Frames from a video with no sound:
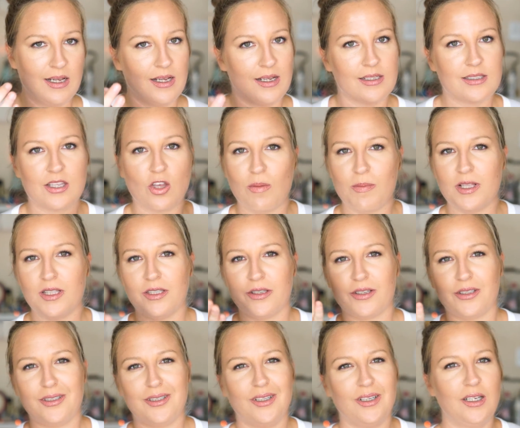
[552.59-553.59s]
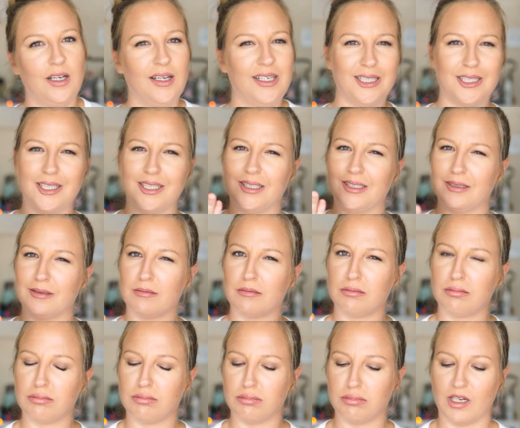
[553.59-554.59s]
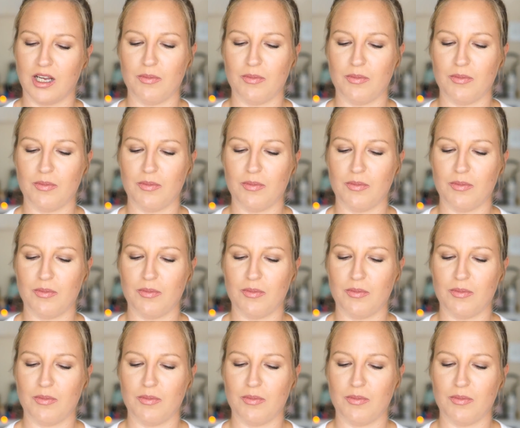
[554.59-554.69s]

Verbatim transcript: So I'm a little,